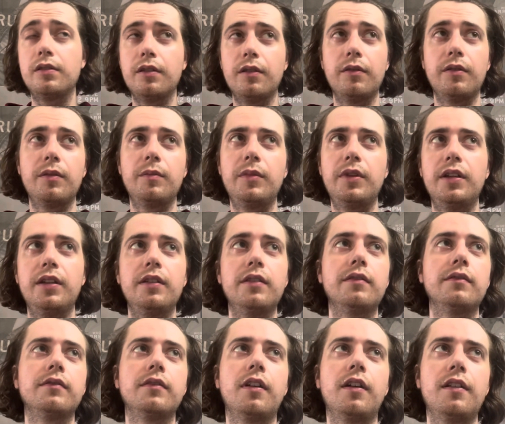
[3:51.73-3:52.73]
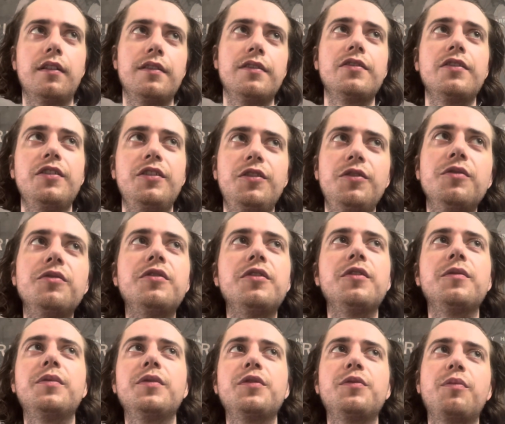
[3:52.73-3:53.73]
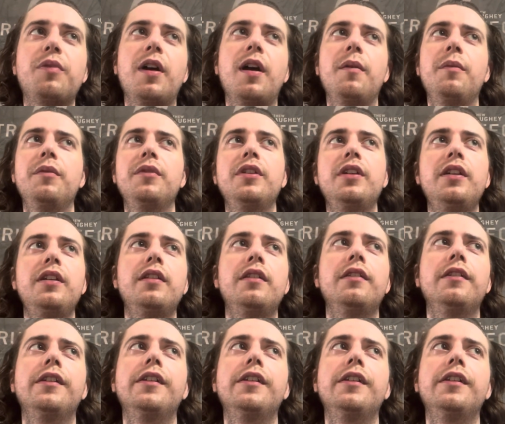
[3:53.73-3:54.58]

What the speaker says: So I mean, honestly, YouTube is probably